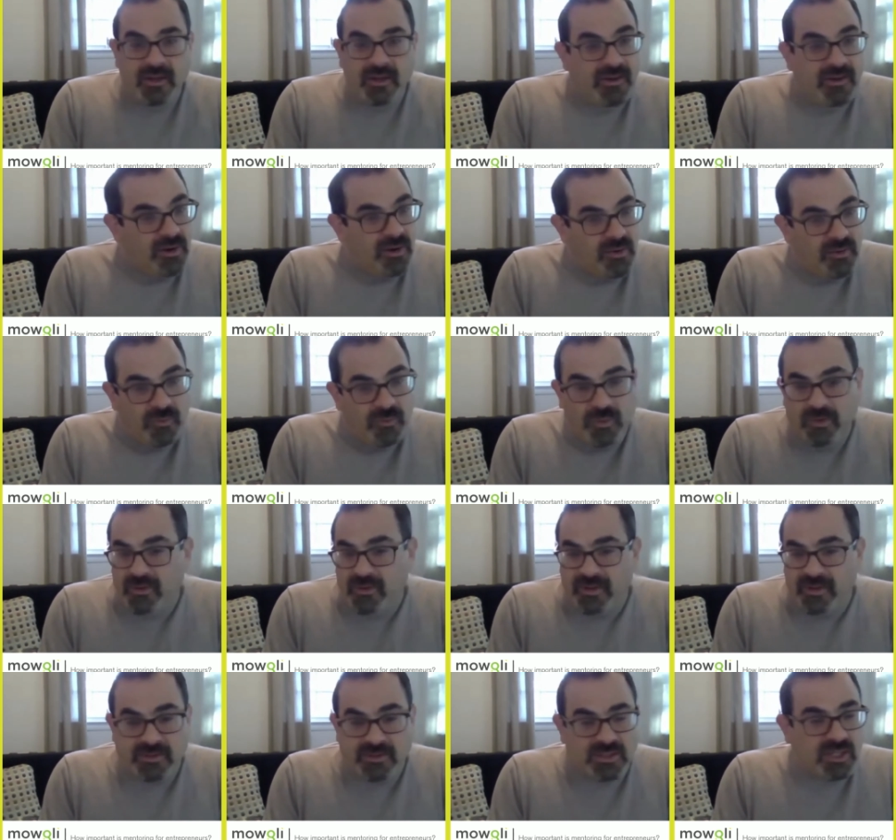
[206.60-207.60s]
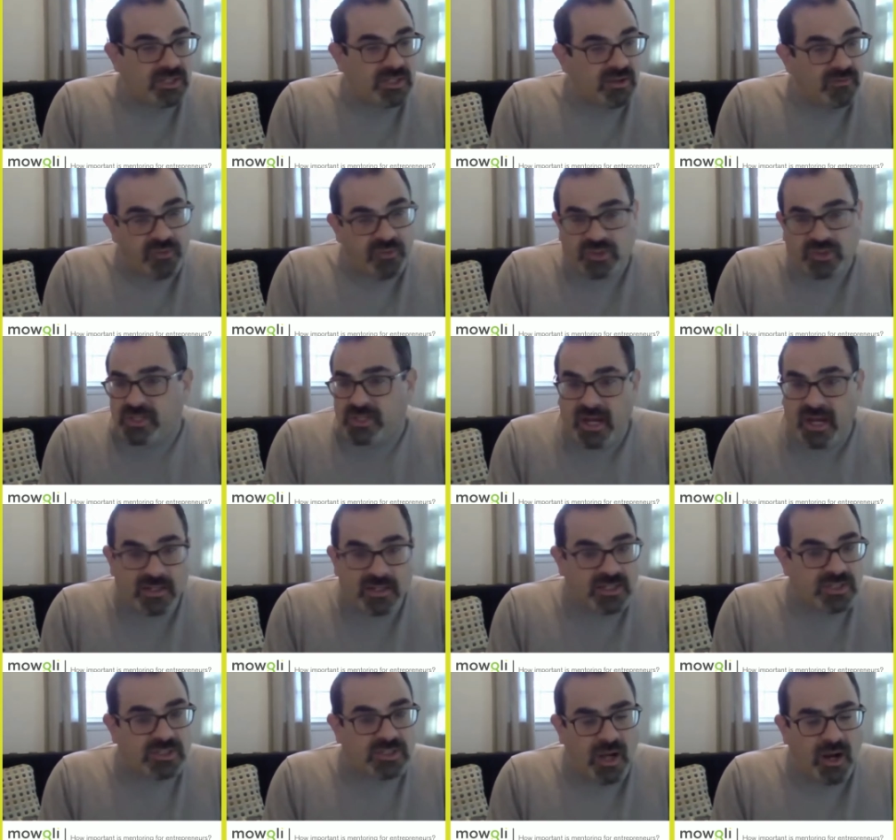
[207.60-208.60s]
you know, it's like the first thing I
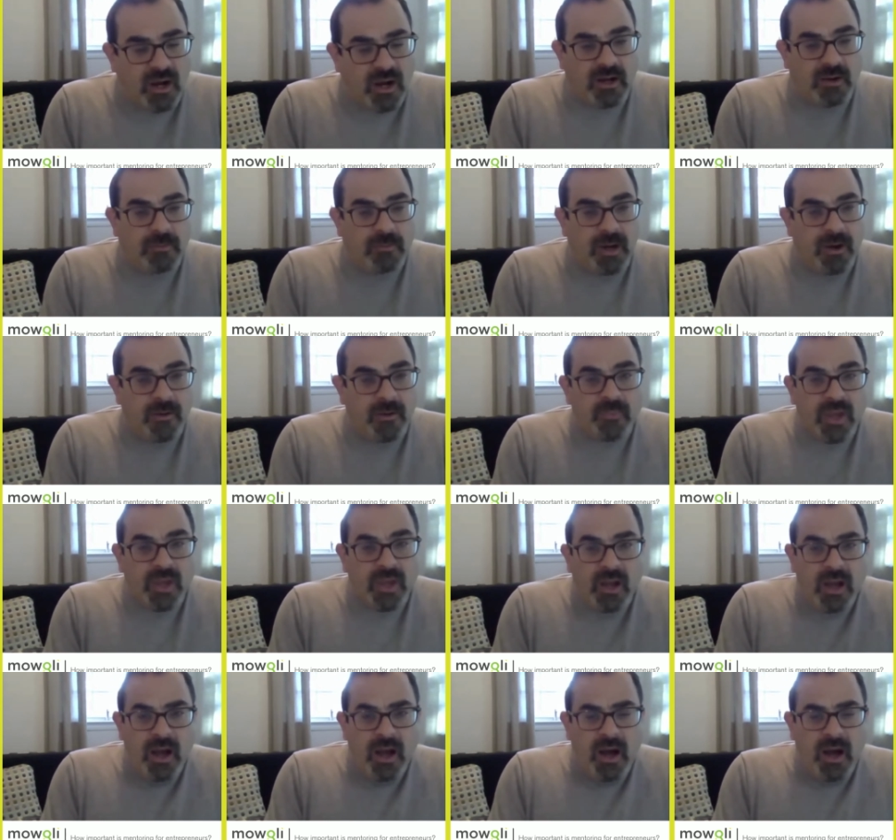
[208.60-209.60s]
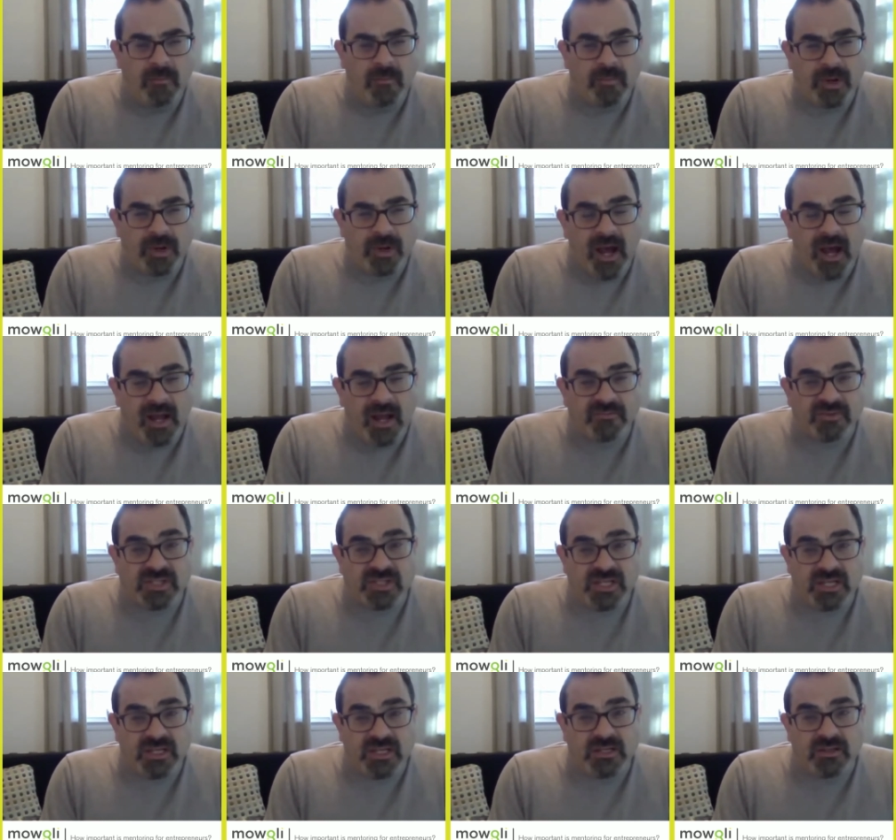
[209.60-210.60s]
just talk about. Um, but I've
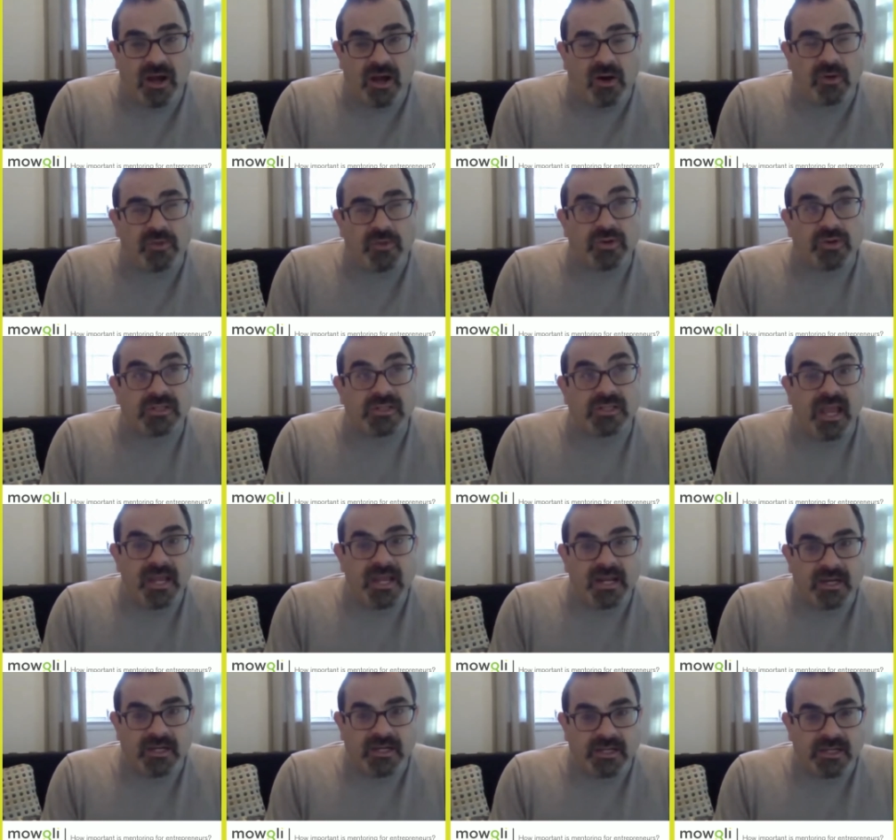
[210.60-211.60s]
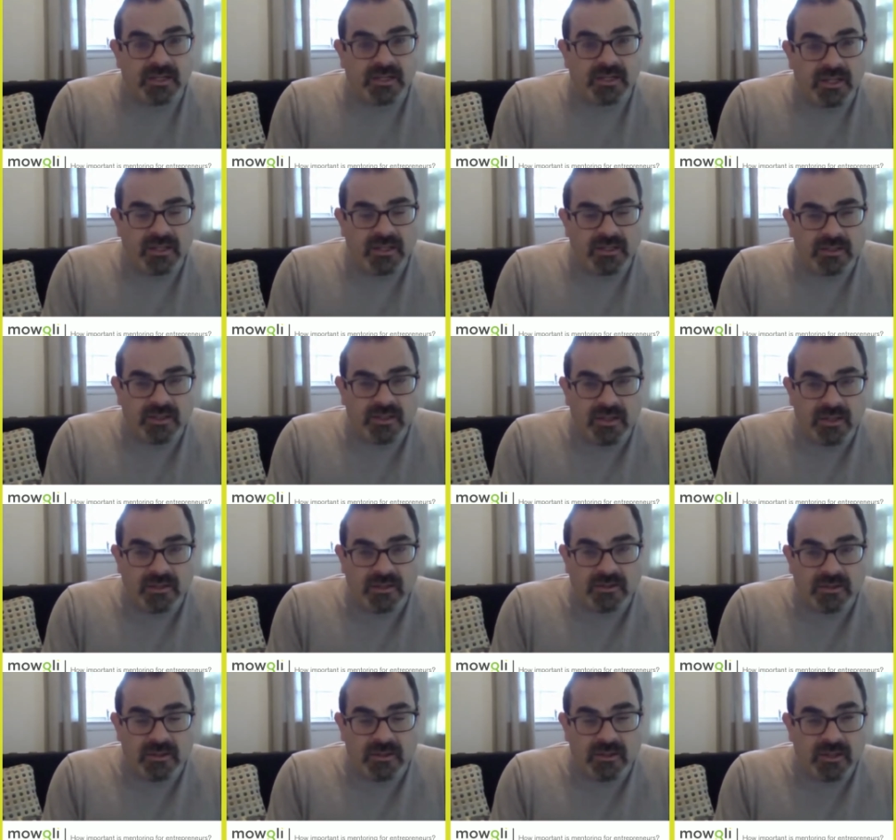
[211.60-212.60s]
seen other data in,
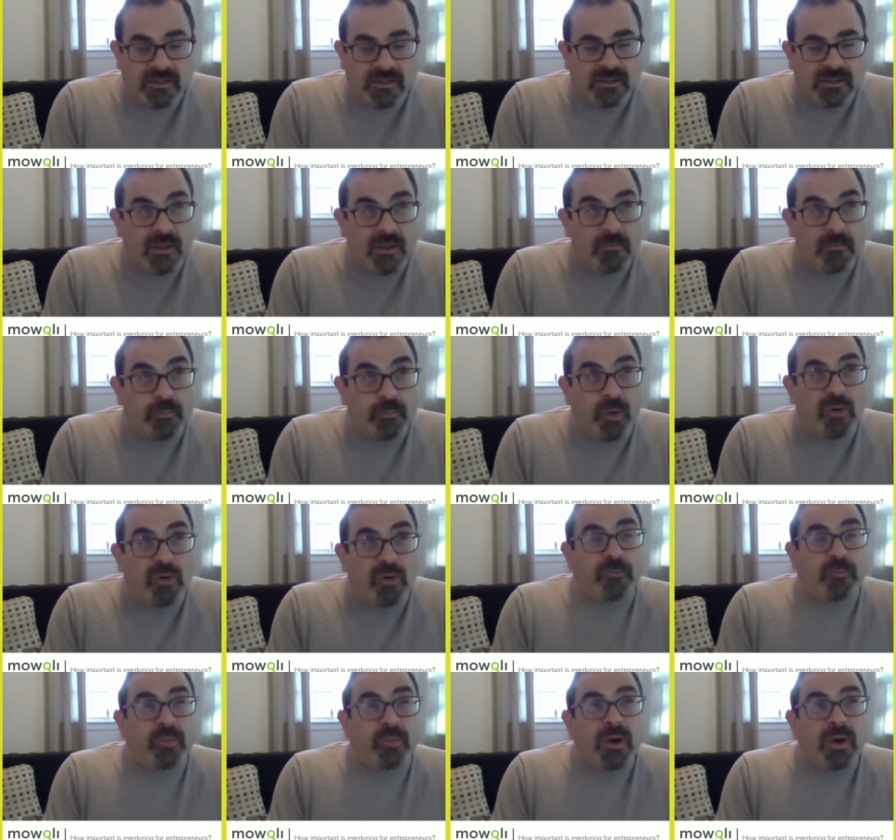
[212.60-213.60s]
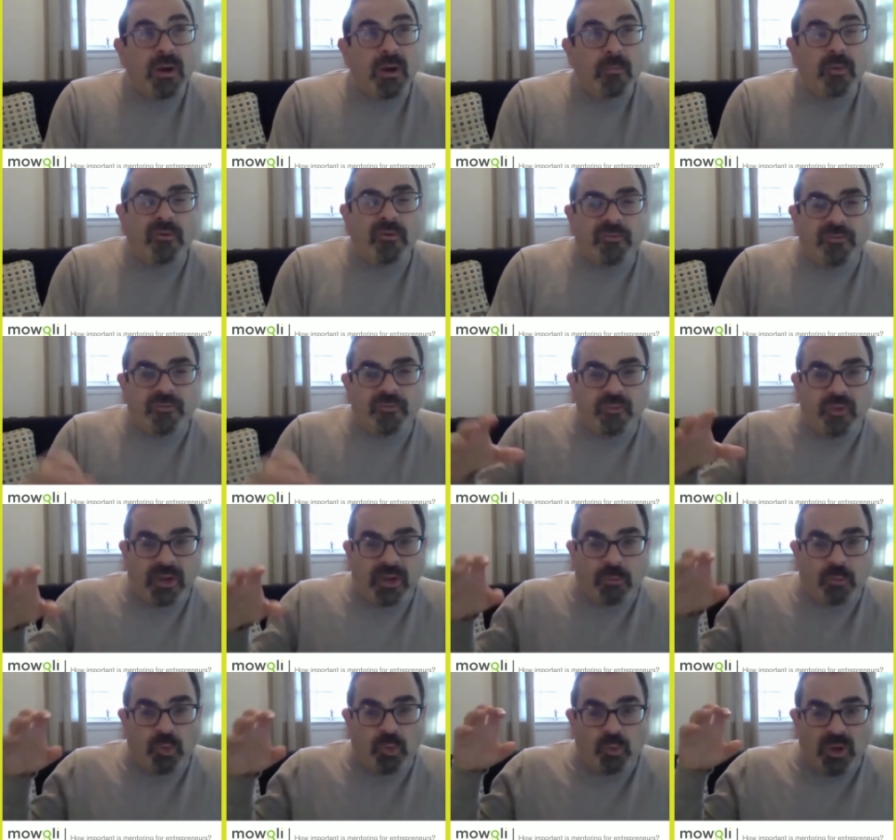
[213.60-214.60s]
in, in, in both, both
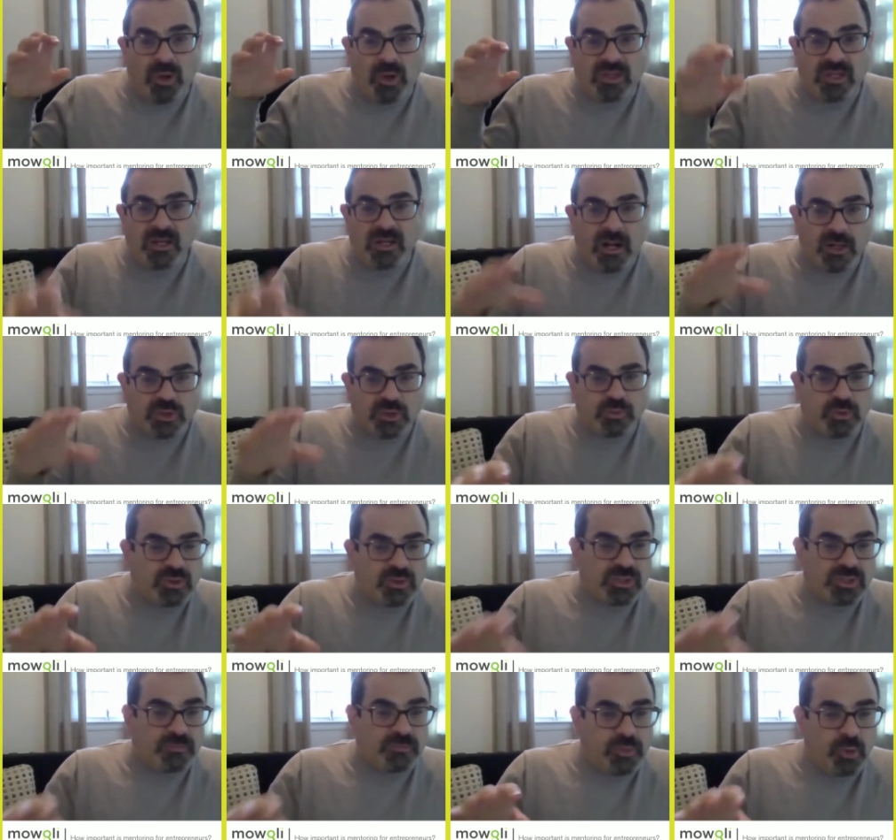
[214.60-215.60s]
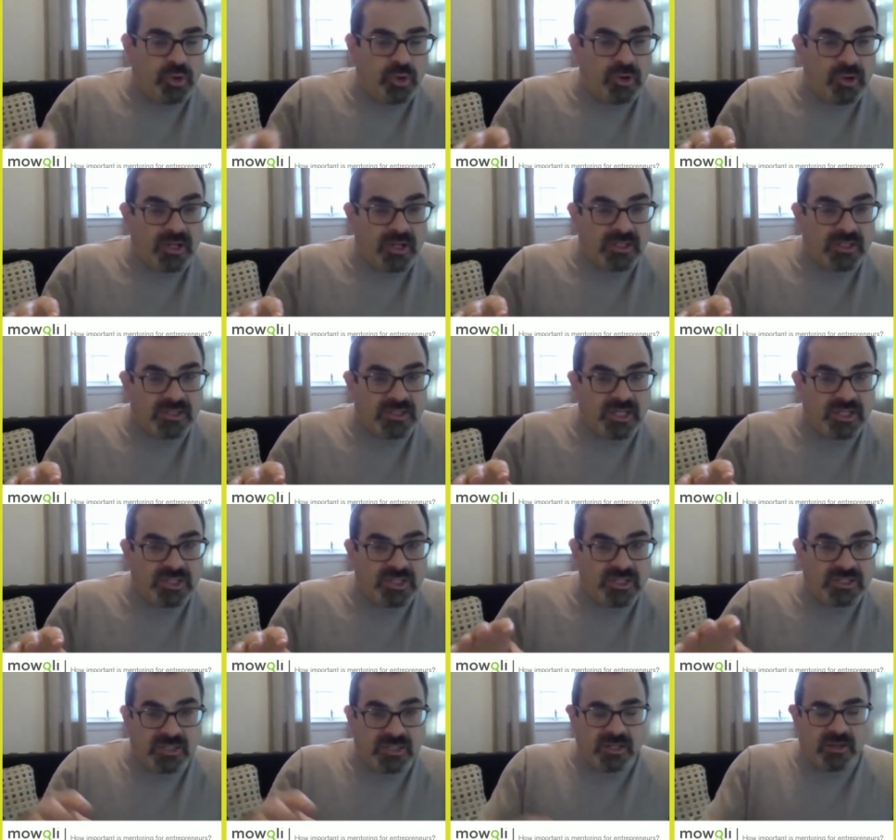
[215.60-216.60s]
like within entrepreneur support
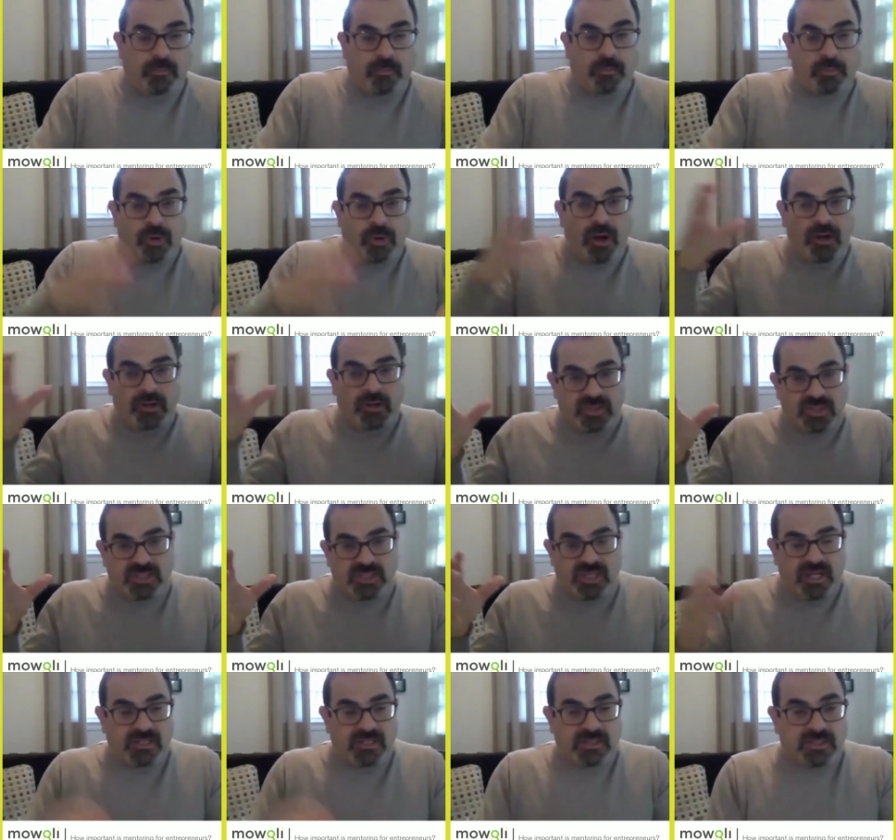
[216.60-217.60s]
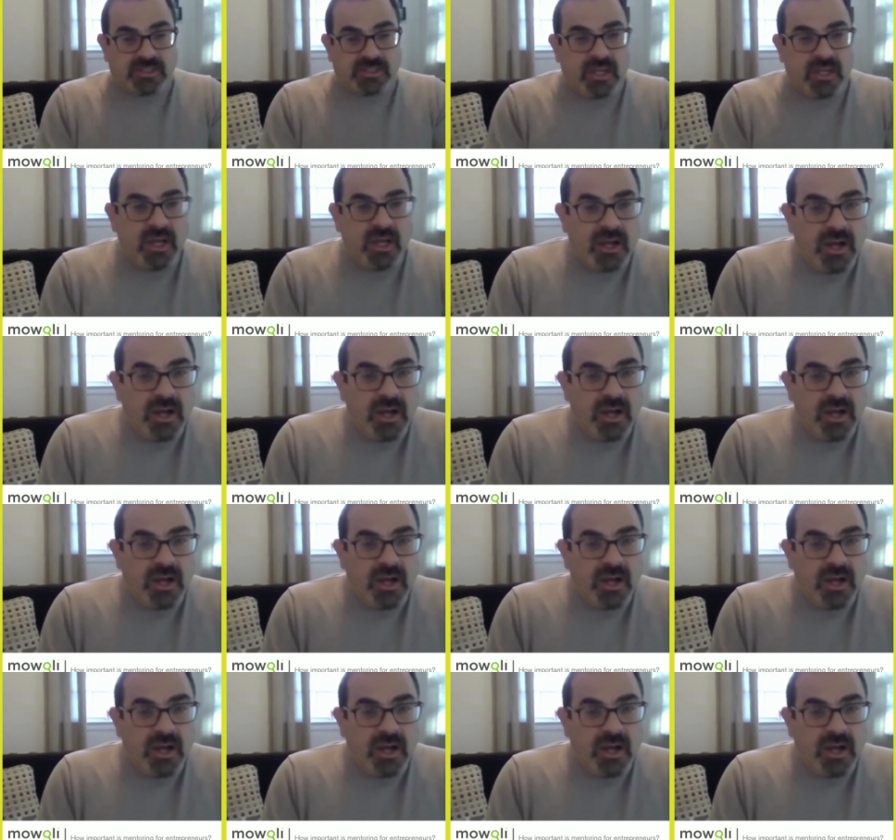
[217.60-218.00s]
organizations in a broader sense